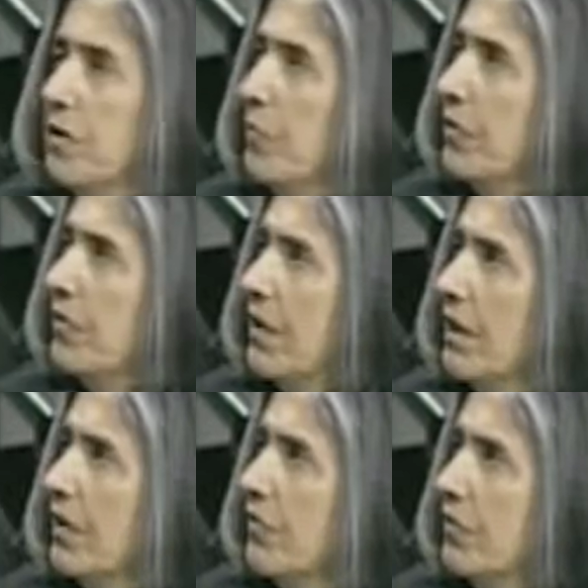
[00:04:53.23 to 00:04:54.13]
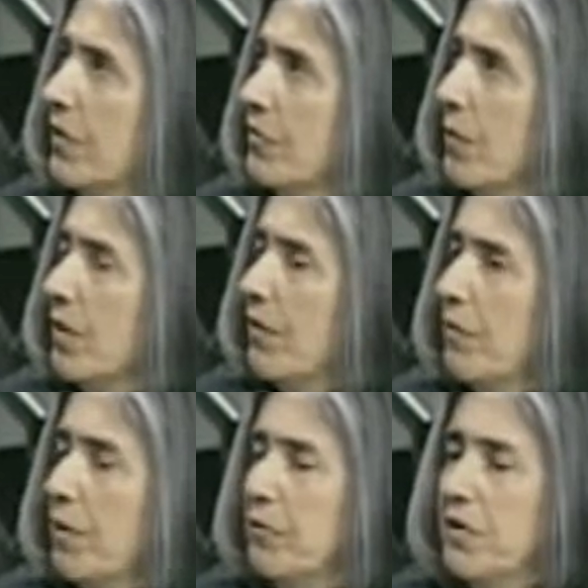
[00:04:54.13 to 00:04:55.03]
Desley Brooks, I think, is one
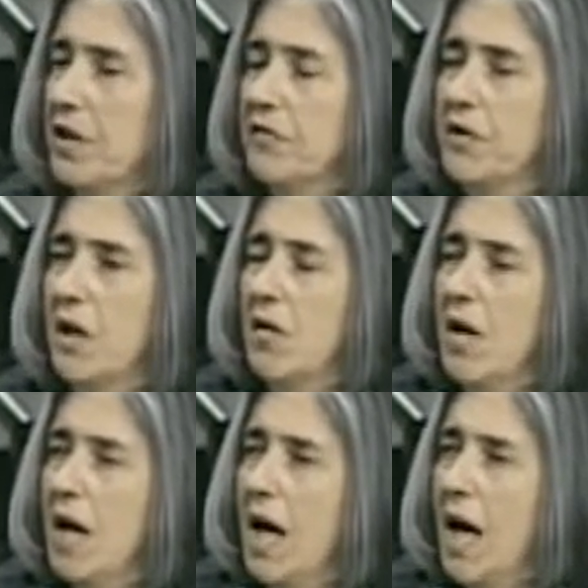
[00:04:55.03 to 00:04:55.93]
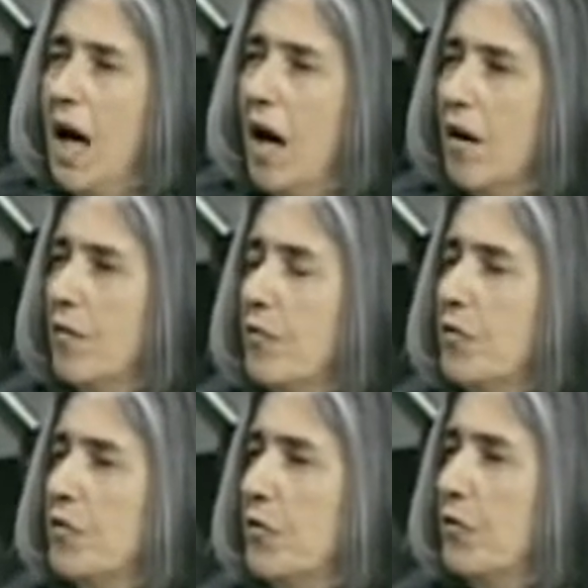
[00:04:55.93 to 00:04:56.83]
of our representatives now.
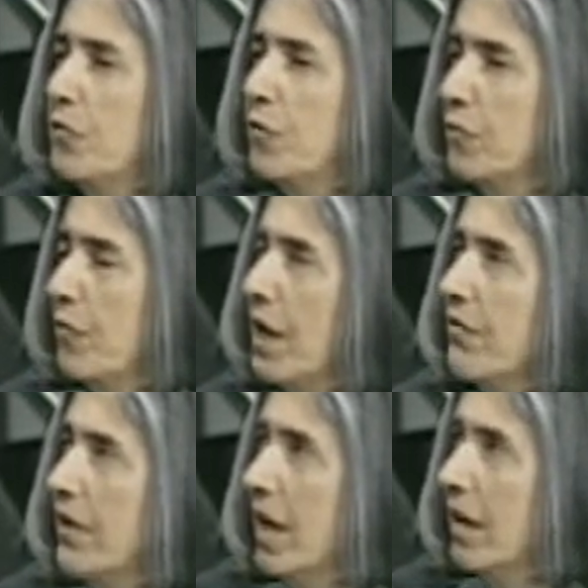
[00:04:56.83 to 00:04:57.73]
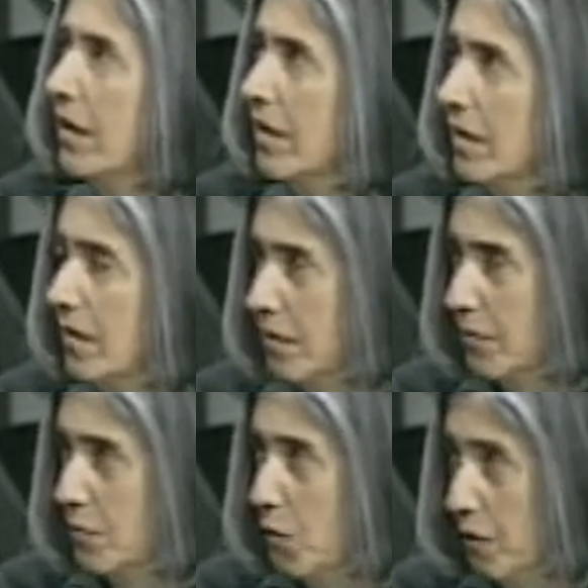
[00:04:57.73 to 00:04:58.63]
To raise that
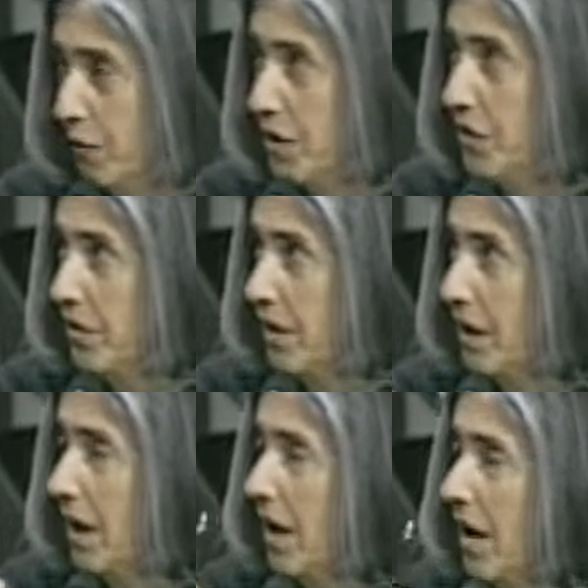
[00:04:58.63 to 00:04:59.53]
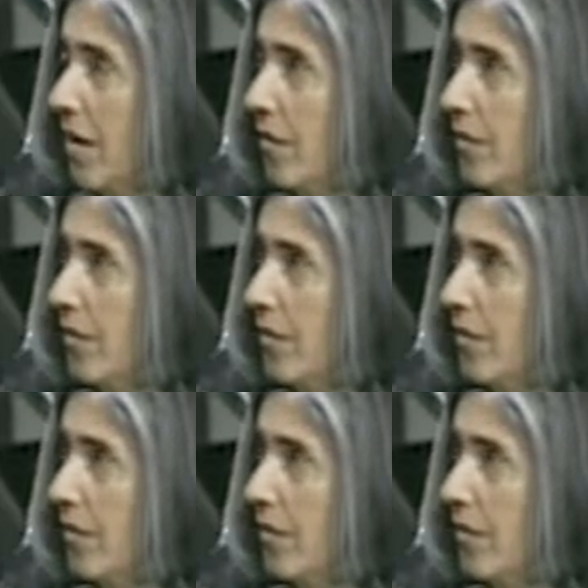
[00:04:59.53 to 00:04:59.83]
more regionally.